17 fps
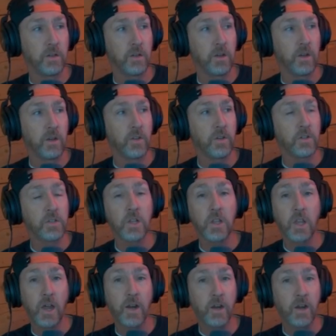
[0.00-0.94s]
There's a
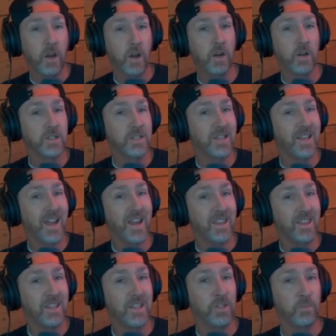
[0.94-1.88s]
lot of cards
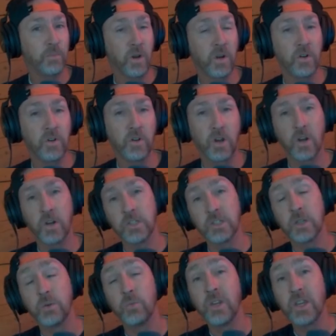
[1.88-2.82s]
like these partner cards
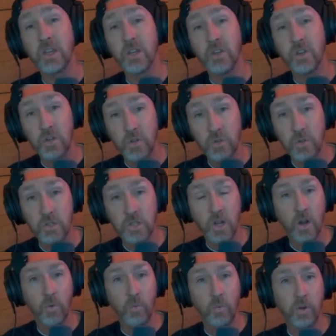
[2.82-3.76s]
that we can use in
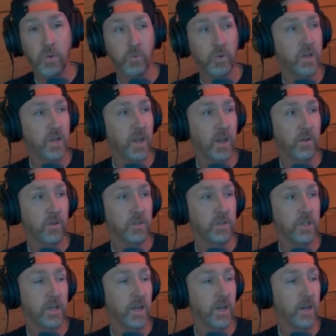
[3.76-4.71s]
our 1/1 counters
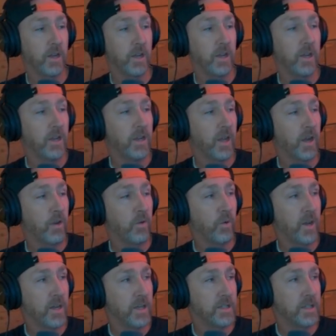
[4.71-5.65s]
deck. A
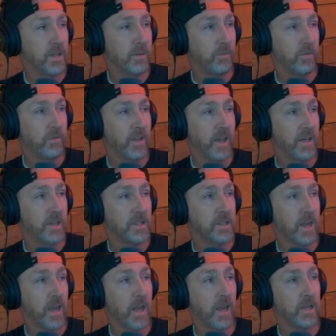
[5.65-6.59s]
great example of that is
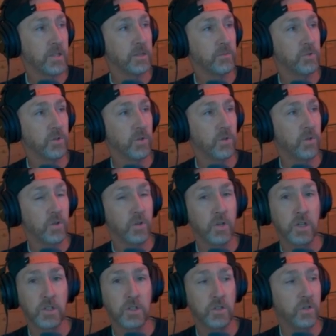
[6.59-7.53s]
Chasm Skulker.
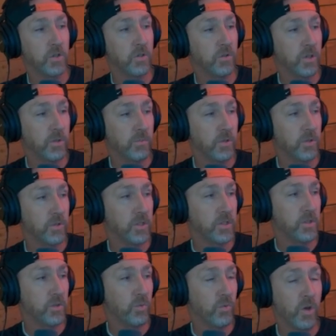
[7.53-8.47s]
It's 2 and a blue and
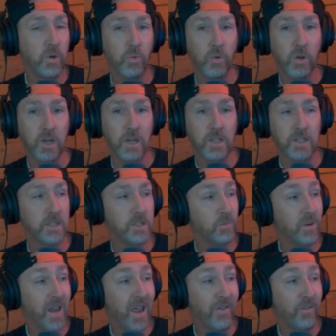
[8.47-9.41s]
it's a 1/1. And it says
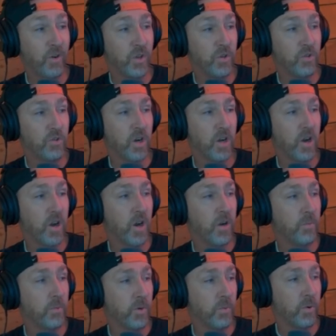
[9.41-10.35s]
whenever you draw a
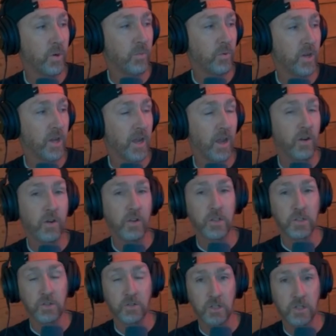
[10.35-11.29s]
card, put a 1/1 counter on
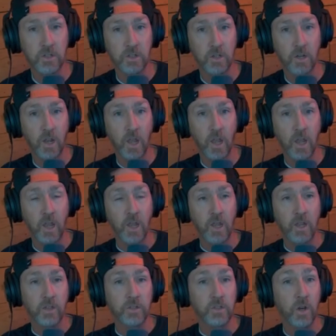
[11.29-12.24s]
this creature.
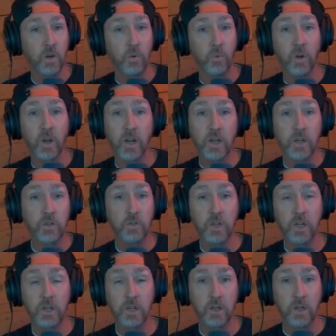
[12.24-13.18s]
So we're going to
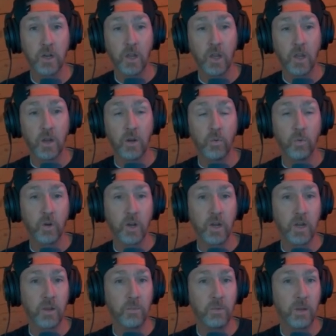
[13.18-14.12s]
trigger. We're going
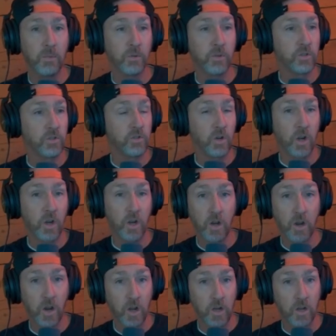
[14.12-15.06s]
to be able to draw a card.